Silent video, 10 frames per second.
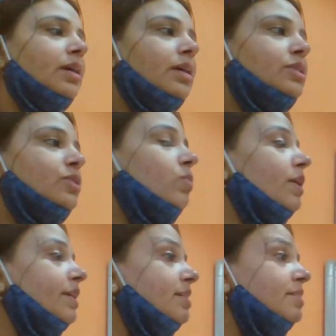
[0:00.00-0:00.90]
So,
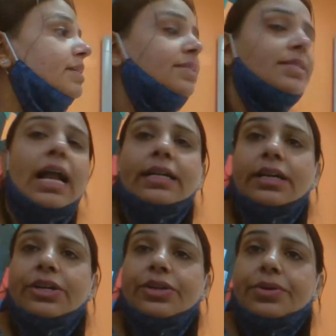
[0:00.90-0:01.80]
what is the
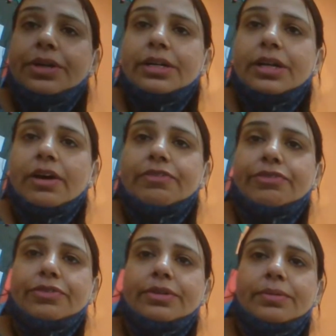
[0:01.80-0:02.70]
standard unit of
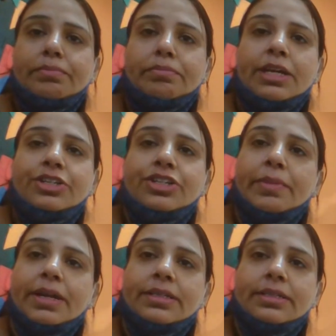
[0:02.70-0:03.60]

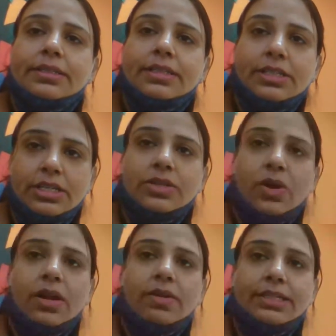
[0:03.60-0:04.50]
measurement? This is
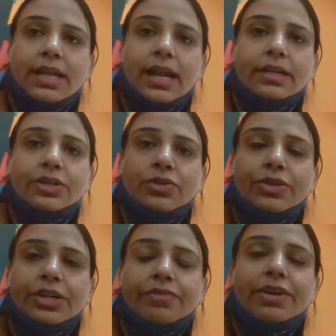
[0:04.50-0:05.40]
called standard
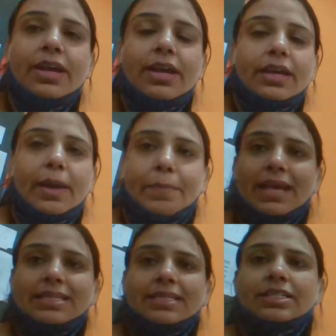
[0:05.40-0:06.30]
unit of
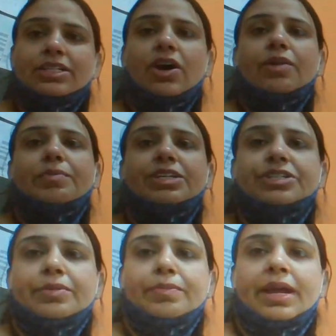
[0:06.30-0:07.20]
capacity or
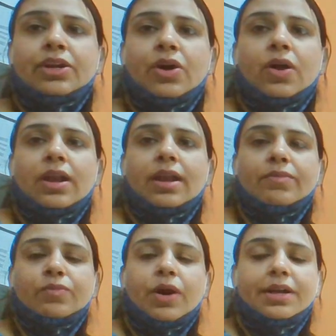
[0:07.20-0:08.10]
measurement
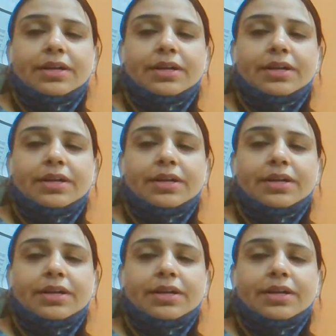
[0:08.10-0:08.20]
or what?